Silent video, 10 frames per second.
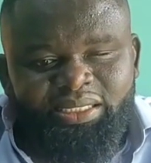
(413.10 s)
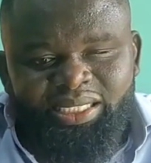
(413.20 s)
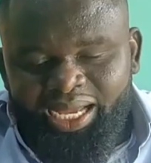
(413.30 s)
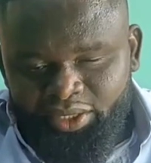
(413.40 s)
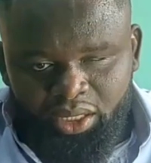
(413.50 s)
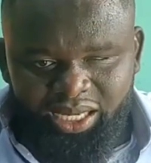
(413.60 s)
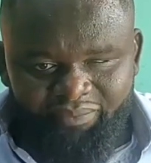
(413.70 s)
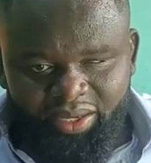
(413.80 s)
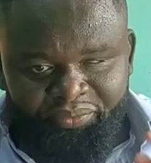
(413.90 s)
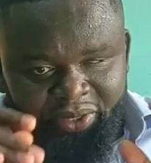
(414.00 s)
than your
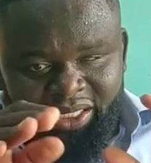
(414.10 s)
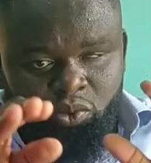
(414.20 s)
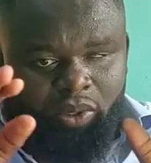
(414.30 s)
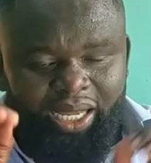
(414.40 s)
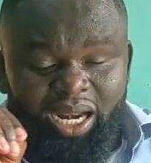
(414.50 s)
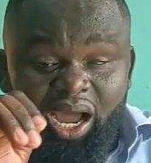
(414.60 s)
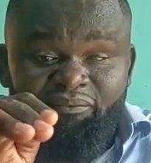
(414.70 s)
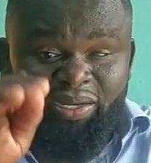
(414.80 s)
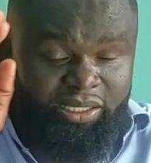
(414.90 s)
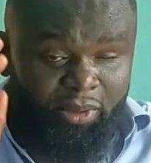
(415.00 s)
government? With this one, I don't
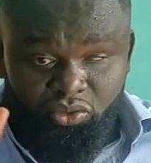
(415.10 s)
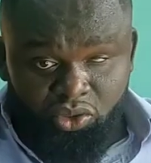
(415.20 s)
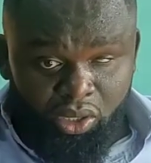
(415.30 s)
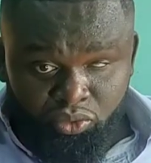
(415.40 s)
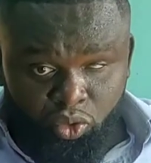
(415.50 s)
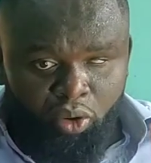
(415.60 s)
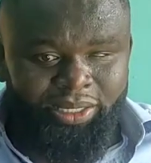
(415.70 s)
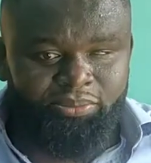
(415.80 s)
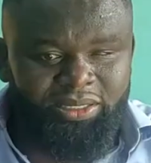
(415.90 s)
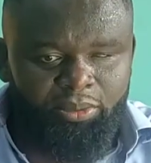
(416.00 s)
have much about this. So I want to
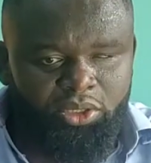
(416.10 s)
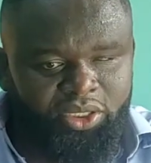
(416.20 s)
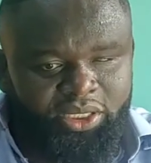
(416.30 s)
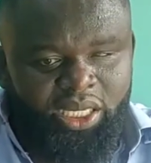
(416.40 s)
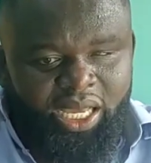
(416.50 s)
comment more about this.